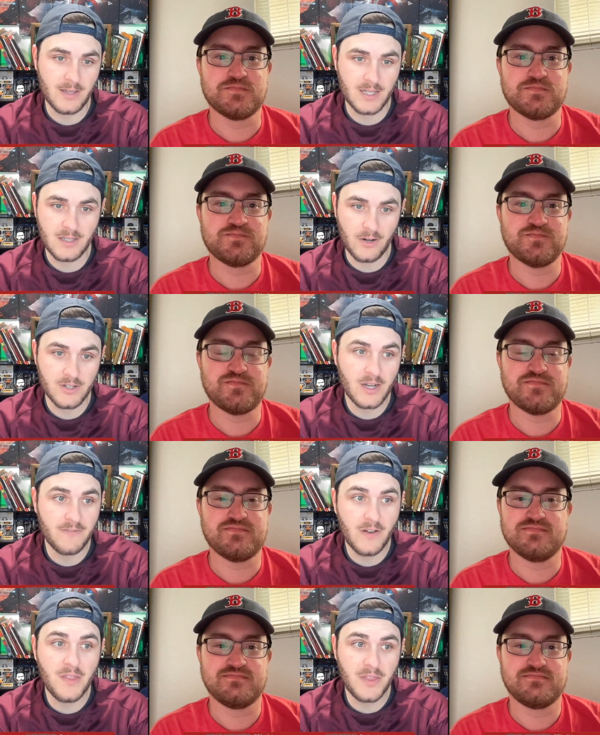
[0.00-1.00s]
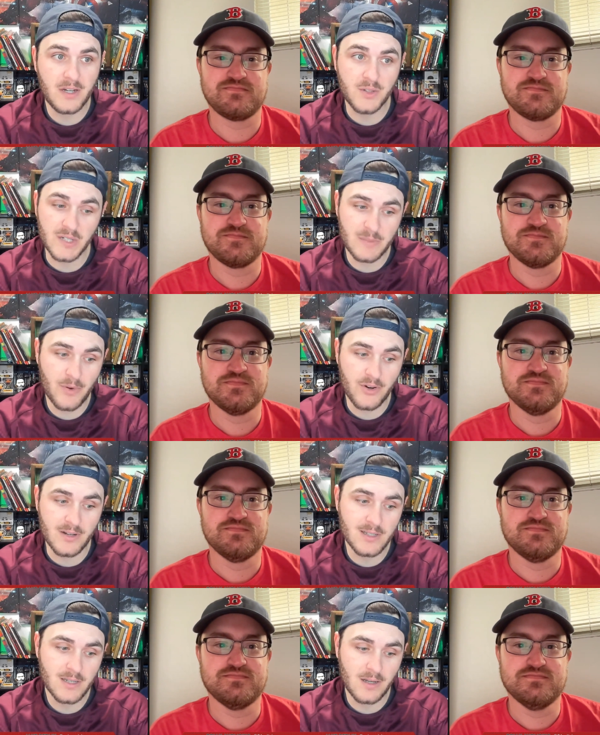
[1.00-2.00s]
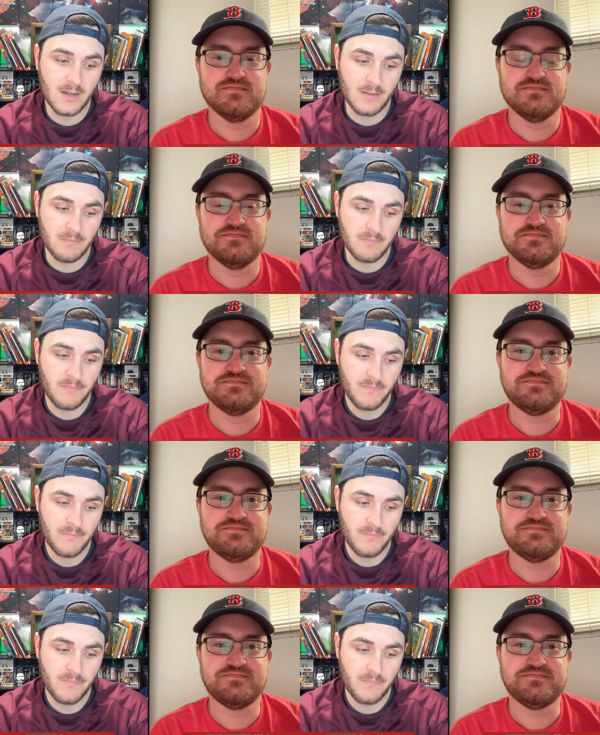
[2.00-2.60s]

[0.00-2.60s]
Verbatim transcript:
Speaker 1: It's not a fun thing to experience. And